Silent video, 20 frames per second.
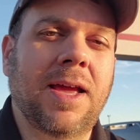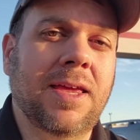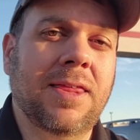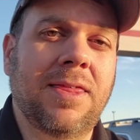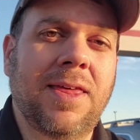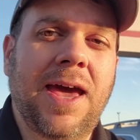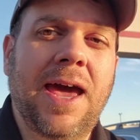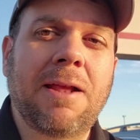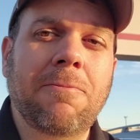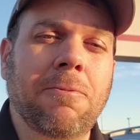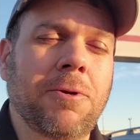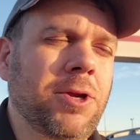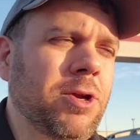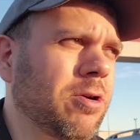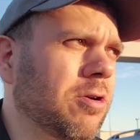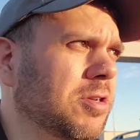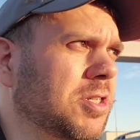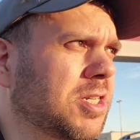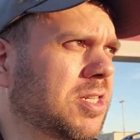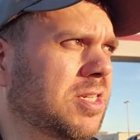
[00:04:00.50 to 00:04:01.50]
like that where
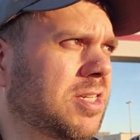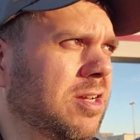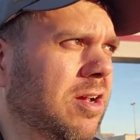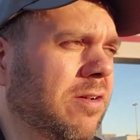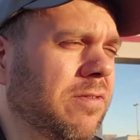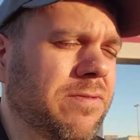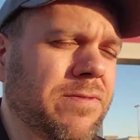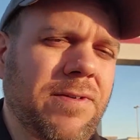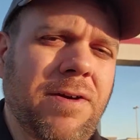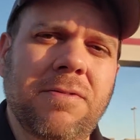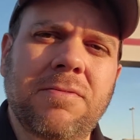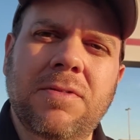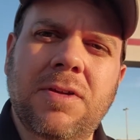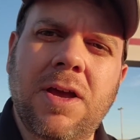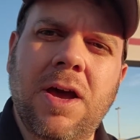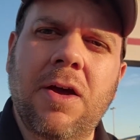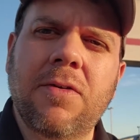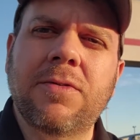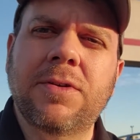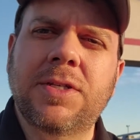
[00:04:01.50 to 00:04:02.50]
your cell phone
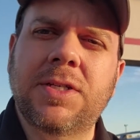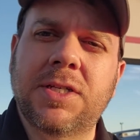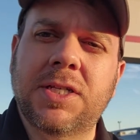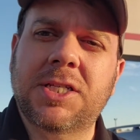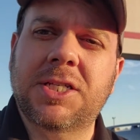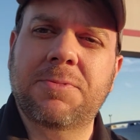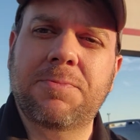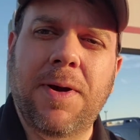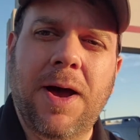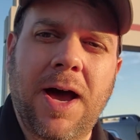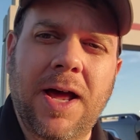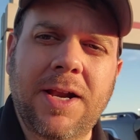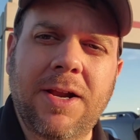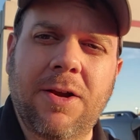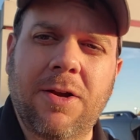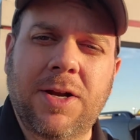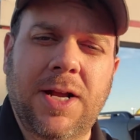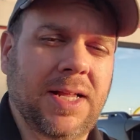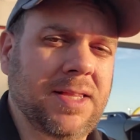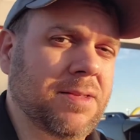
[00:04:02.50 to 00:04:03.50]
coverage is spotty
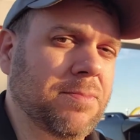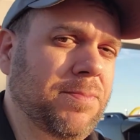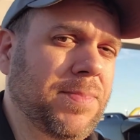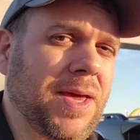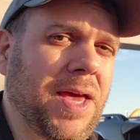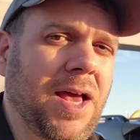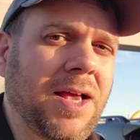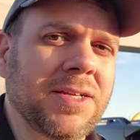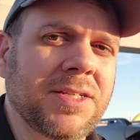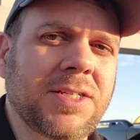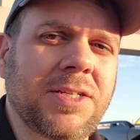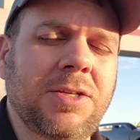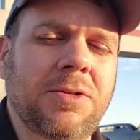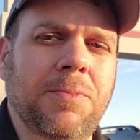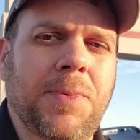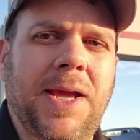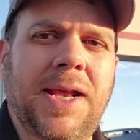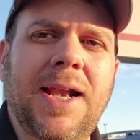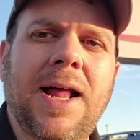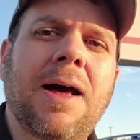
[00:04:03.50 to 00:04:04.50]
or not the best, you
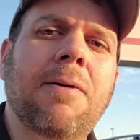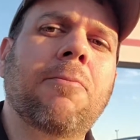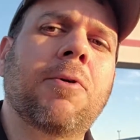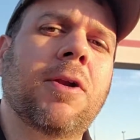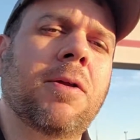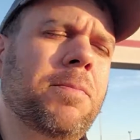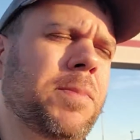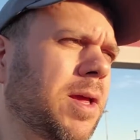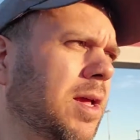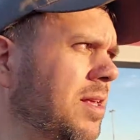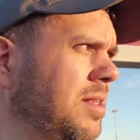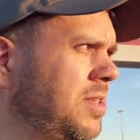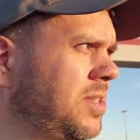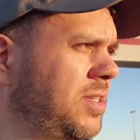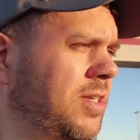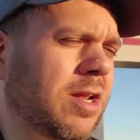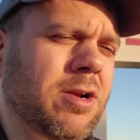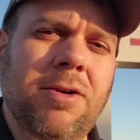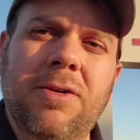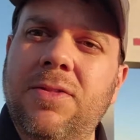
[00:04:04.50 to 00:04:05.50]
may not want to be
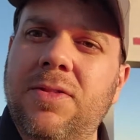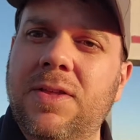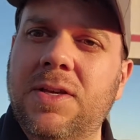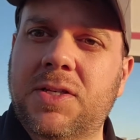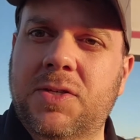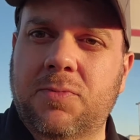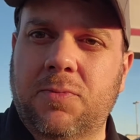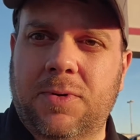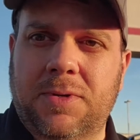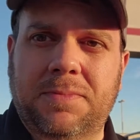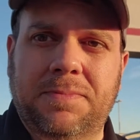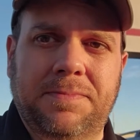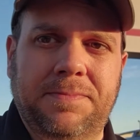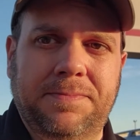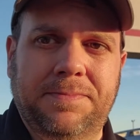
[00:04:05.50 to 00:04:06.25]
considering this one.